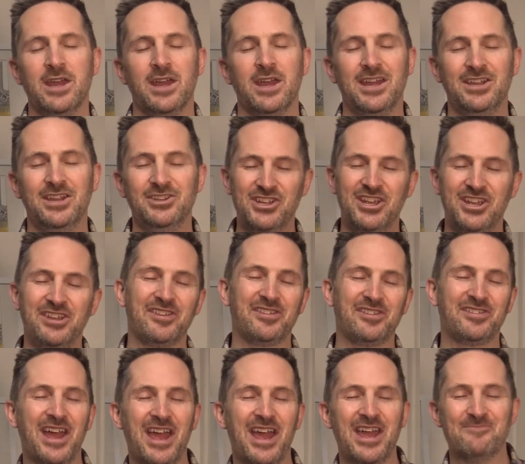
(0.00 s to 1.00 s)
In Jesus'
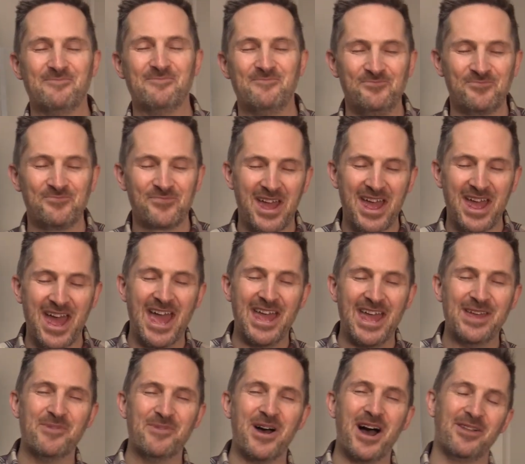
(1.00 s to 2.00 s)
name,
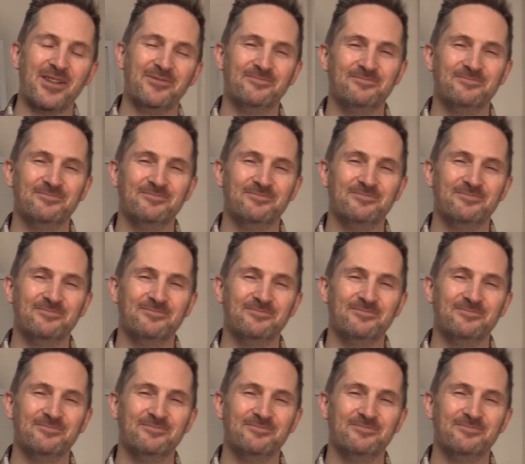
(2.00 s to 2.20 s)
amen.